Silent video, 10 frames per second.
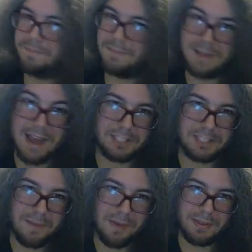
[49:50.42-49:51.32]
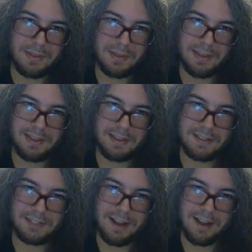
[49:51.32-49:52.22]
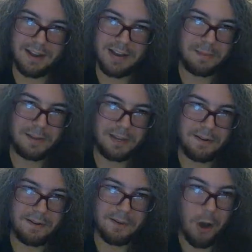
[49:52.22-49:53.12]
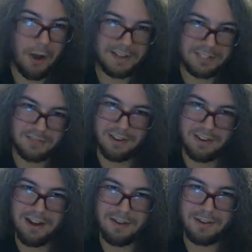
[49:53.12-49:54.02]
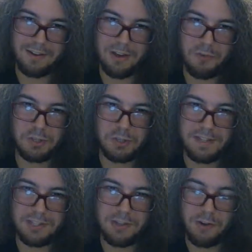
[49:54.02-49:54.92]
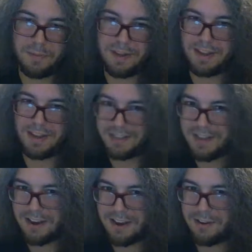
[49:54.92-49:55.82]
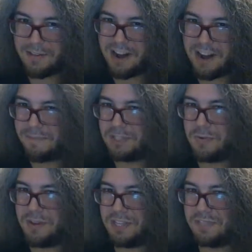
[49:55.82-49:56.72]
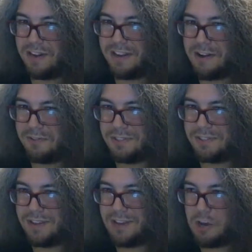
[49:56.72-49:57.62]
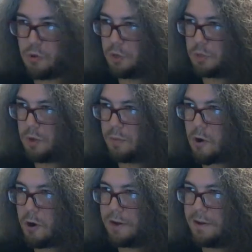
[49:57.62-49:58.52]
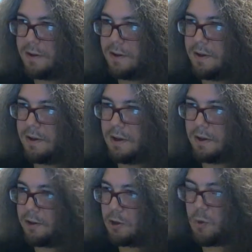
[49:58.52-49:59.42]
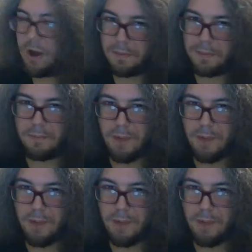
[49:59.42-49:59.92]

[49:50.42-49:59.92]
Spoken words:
Next month is going to be August's video, which means it's going to be a year that I've been doing these videos, which will mark quite a big